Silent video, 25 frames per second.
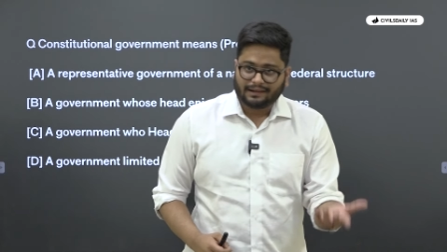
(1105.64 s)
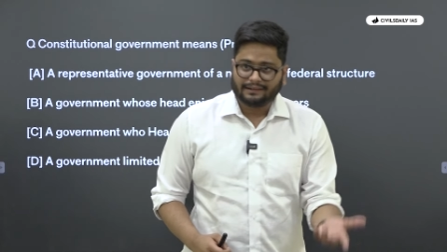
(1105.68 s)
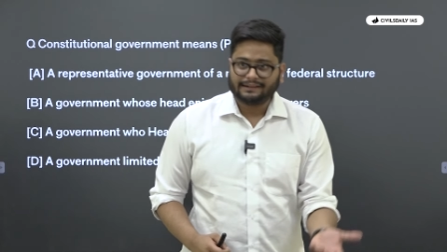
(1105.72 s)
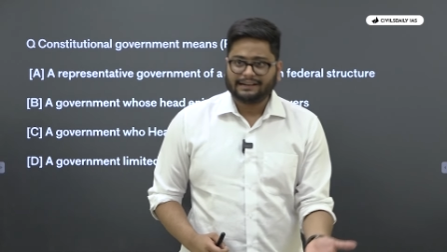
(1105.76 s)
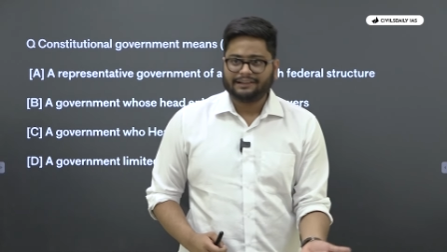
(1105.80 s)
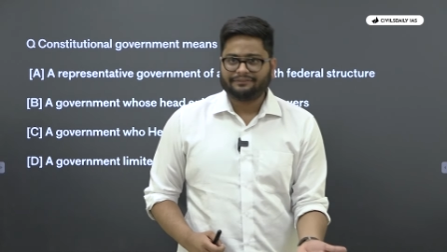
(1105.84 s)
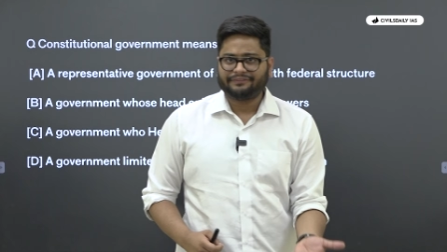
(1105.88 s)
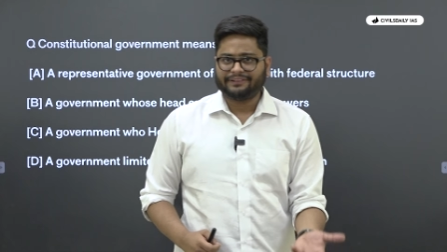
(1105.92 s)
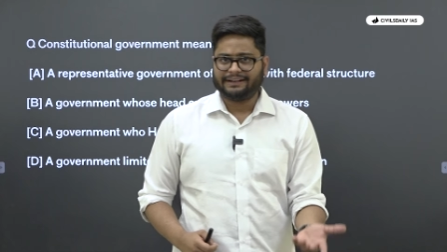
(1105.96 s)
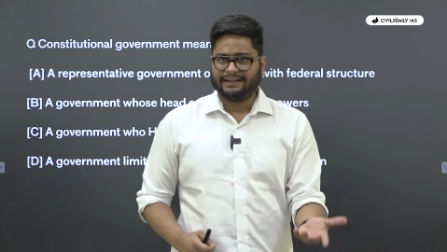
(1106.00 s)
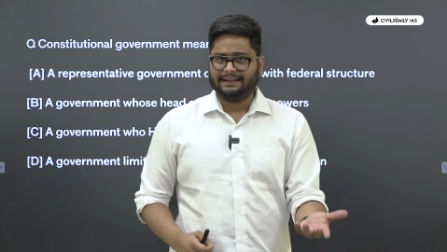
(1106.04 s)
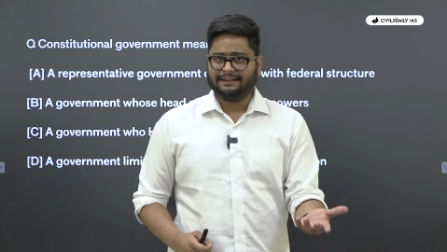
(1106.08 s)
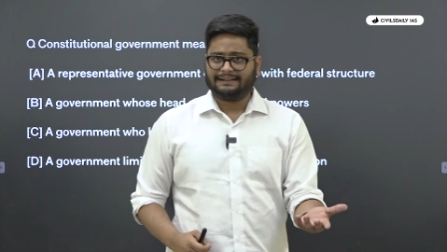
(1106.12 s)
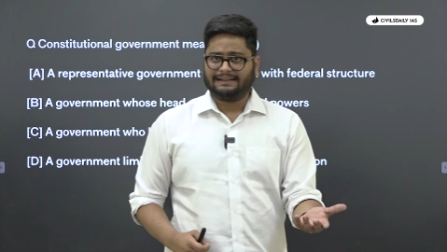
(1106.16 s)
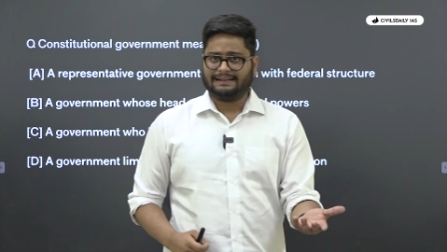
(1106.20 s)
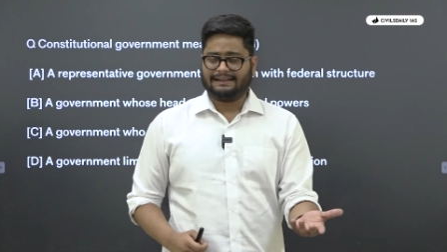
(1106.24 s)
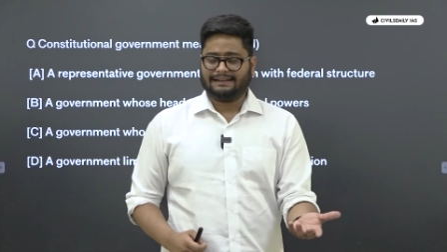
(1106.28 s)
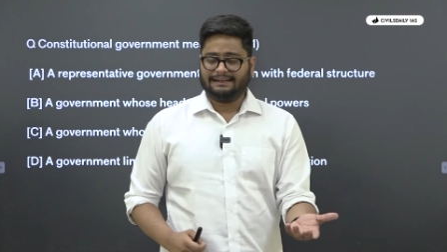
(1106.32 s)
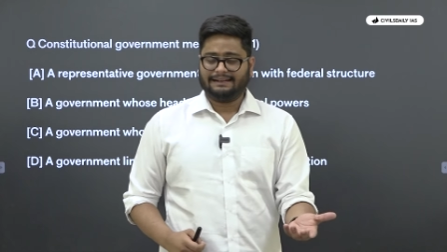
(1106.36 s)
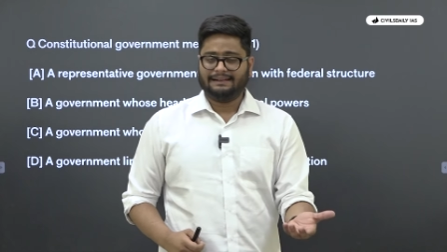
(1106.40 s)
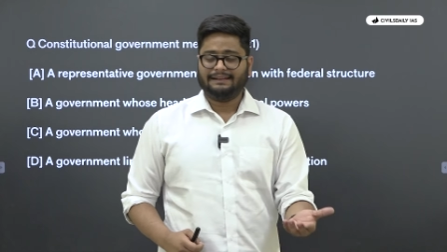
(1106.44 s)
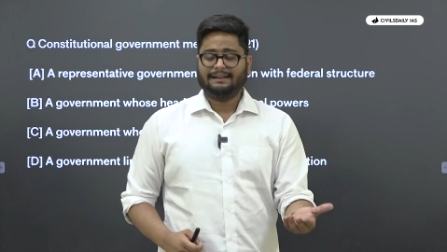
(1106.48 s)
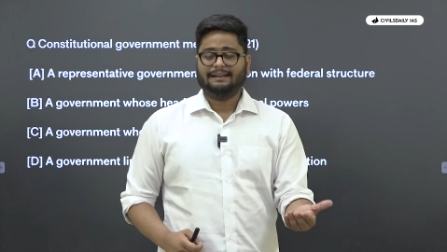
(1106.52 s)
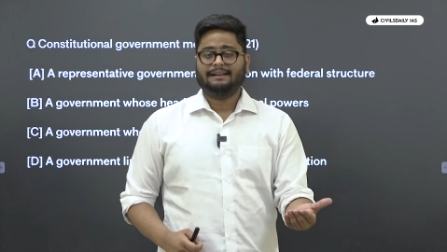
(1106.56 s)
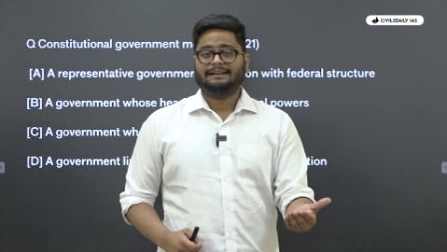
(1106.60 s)
Definitely.
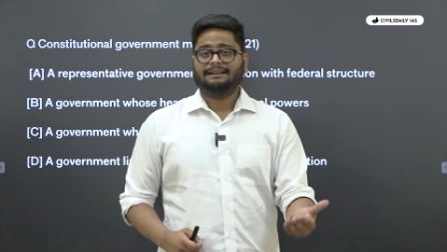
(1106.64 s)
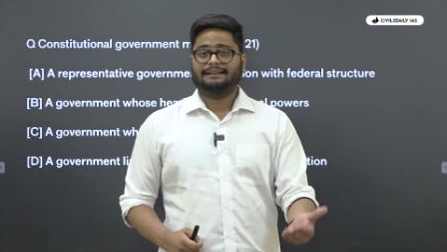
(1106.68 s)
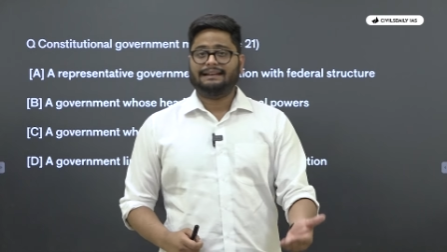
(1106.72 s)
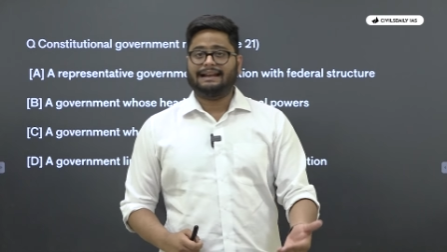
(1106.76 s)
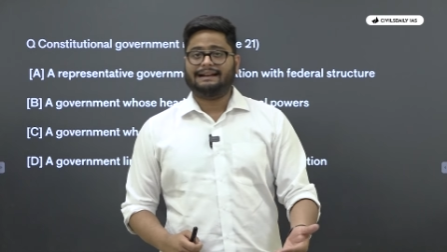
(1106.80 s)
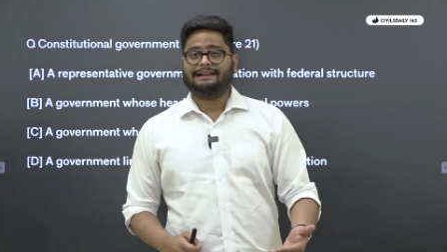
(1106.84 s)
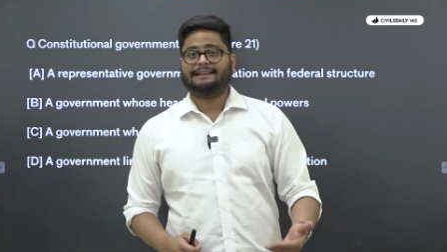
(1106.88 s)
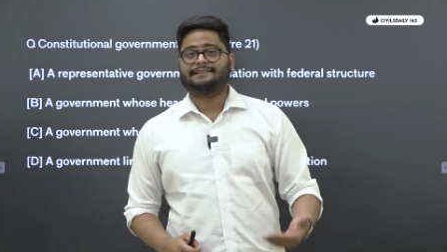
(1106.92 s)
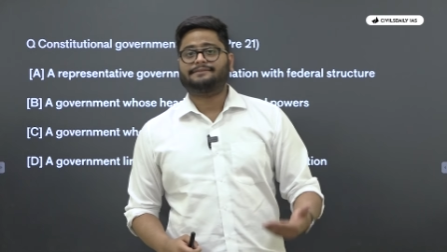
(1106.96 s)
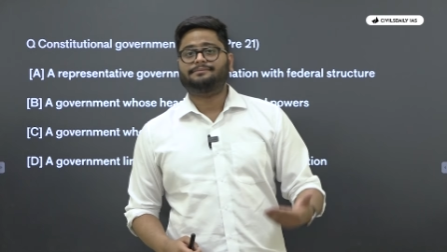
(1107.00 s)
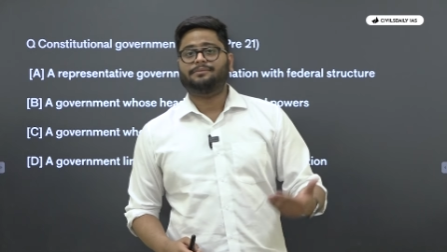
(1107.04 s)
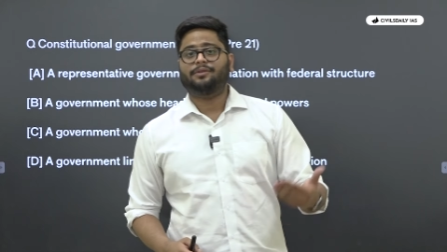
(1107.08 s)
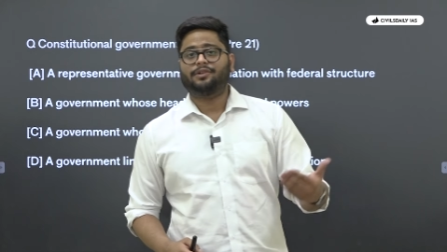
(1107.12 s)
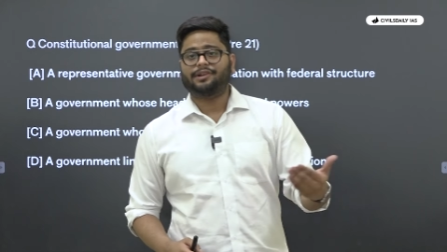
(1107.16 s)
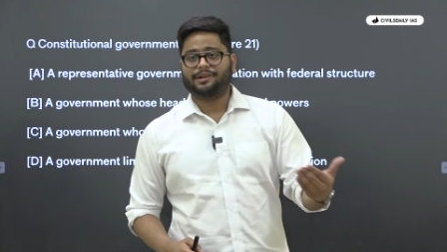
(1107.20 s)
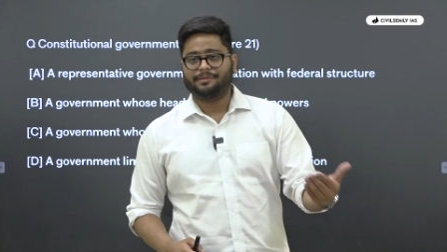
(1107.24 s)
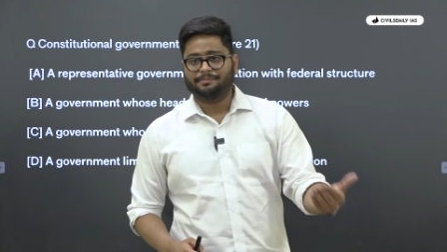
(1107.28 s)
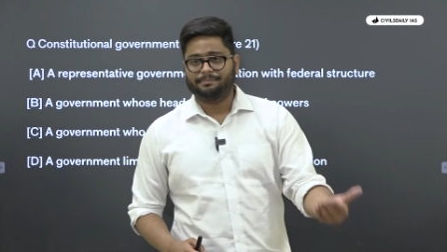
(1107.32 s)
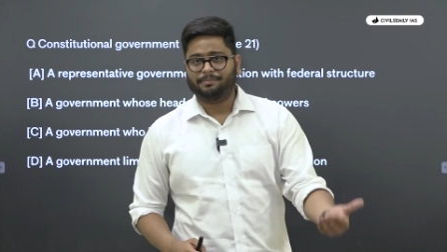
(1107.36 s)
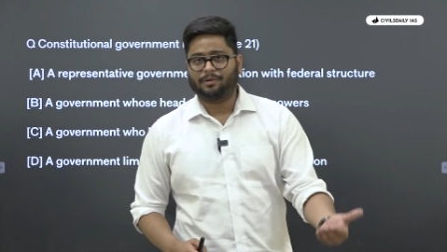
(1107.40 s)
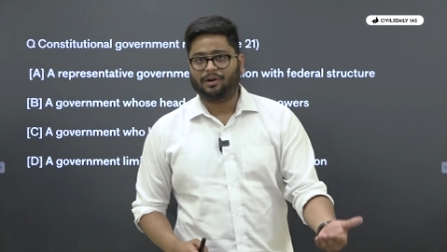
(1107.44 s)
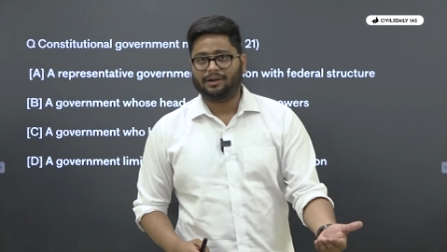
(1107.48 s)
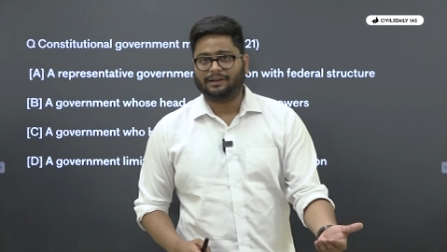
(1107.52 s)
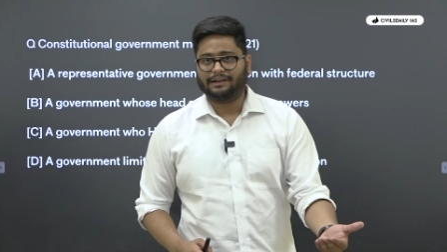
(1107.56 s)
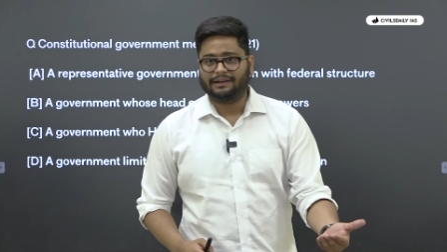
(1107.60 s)
That is more
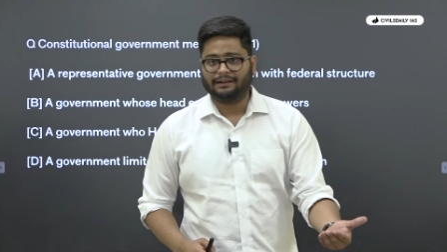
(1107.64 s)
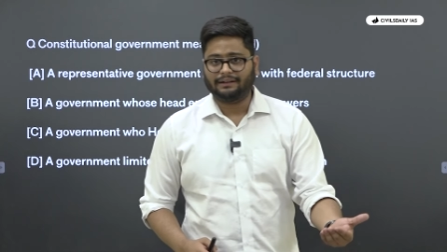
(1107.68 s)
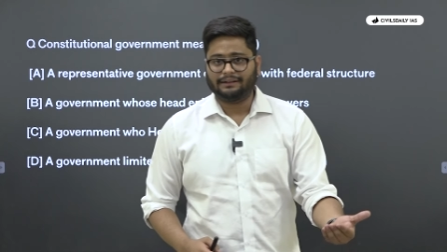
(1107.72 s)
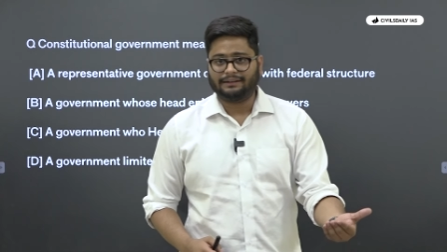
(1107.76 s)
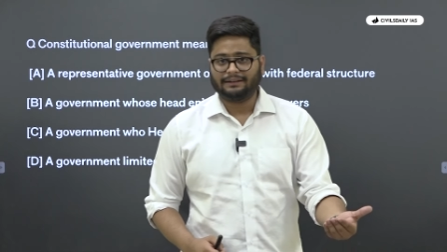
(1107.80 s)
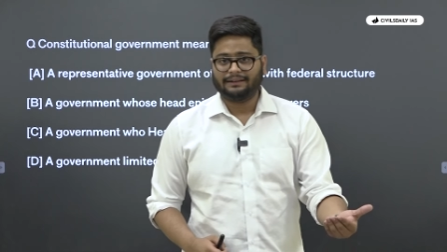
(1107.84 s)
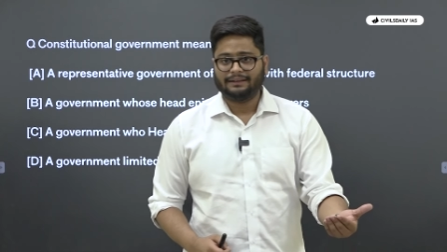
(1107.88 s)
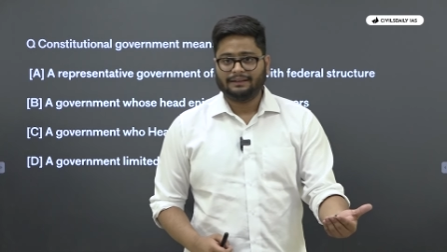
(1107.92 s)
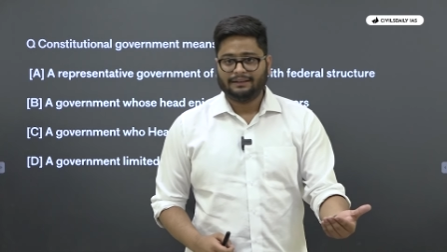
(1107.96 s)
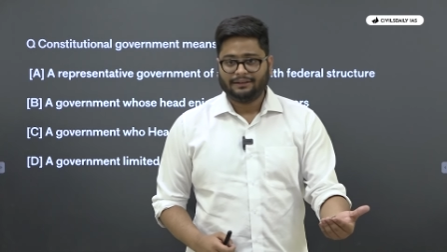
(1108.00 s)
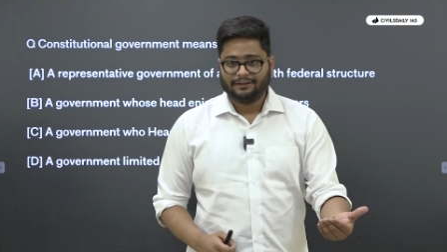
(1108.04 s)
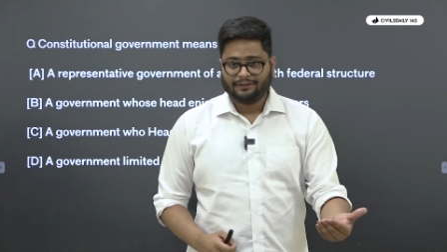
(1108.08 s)
important.